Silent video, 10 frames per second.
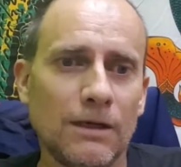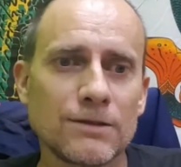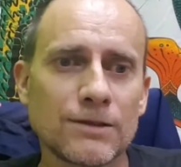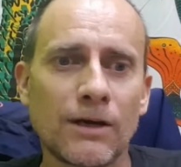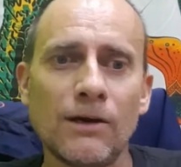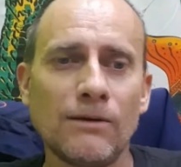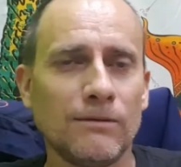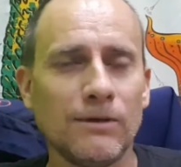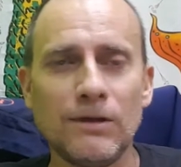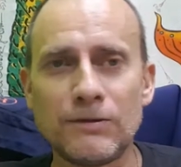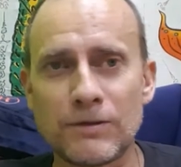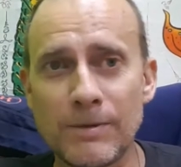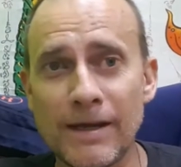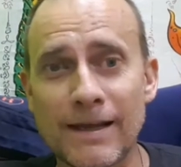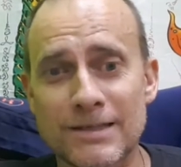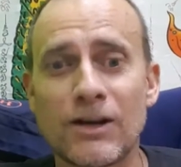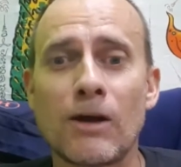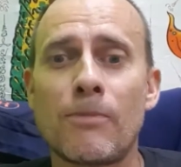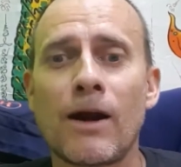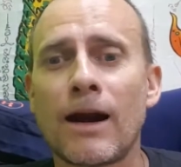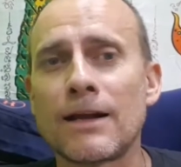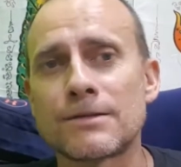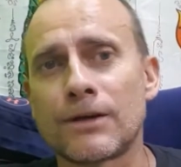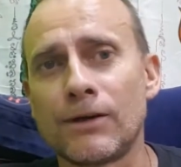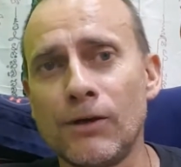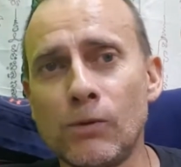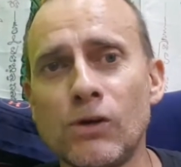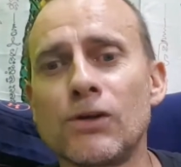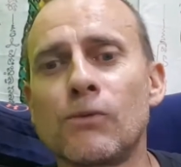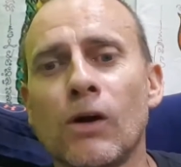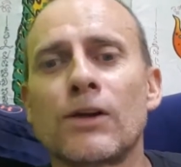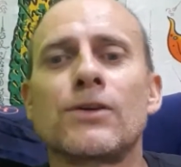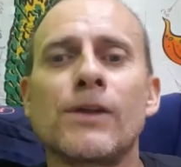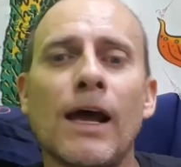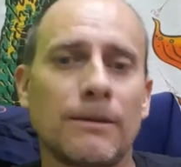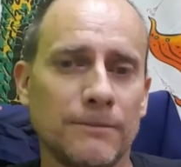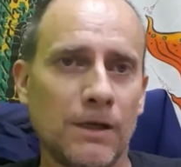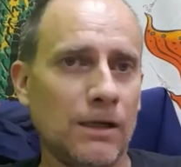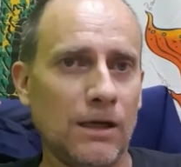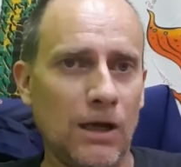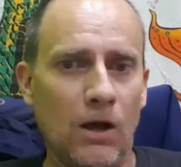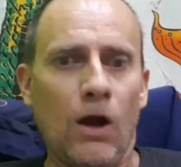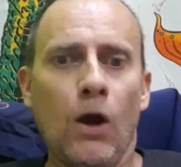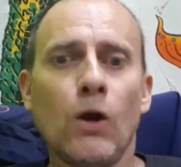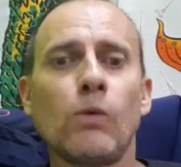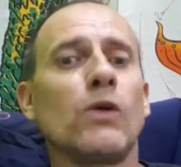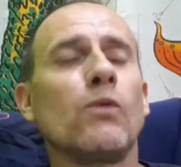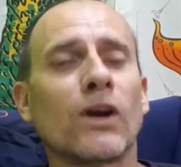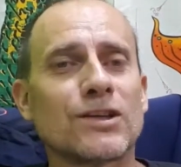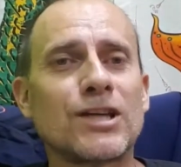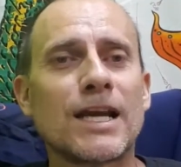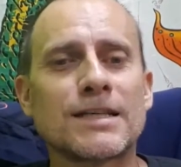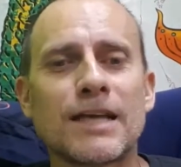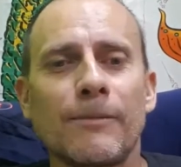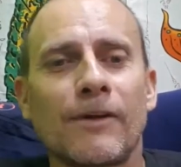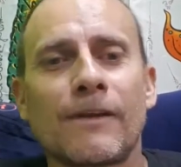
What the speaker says: So to me, that's a no-brainer. So who wouldn't want to do that? Who wouldn't want to share something